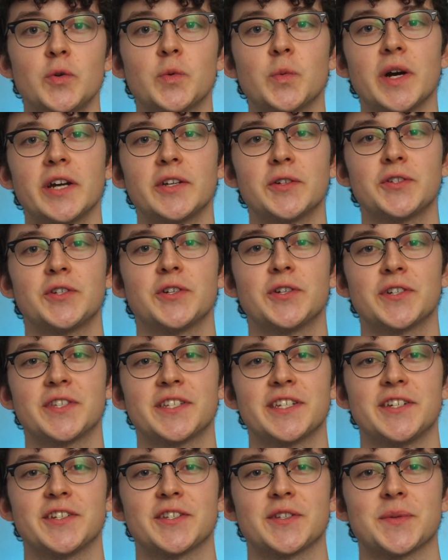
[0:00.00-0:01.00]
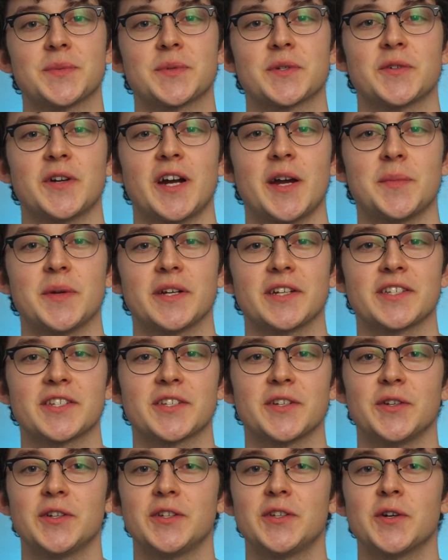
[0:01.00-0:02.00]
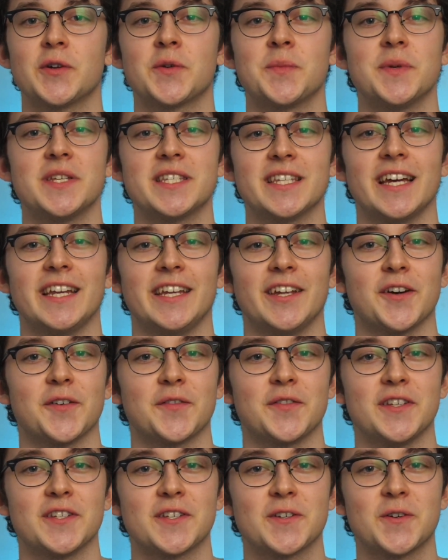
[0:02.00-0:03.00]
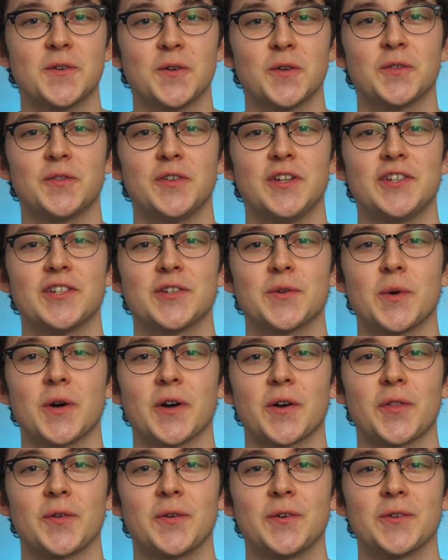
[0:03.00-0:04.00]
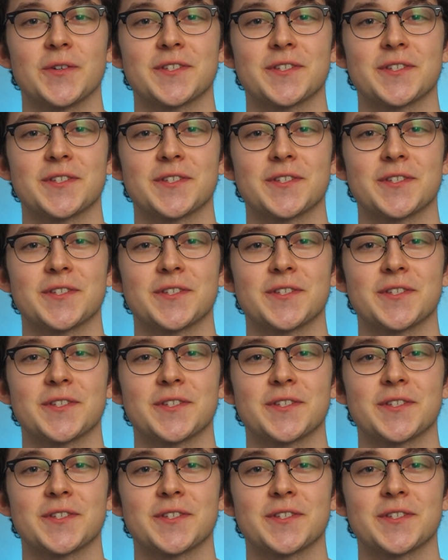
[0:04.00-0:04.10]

don't you consider subscribing so you don't miss any of these cool feature walkthroughs.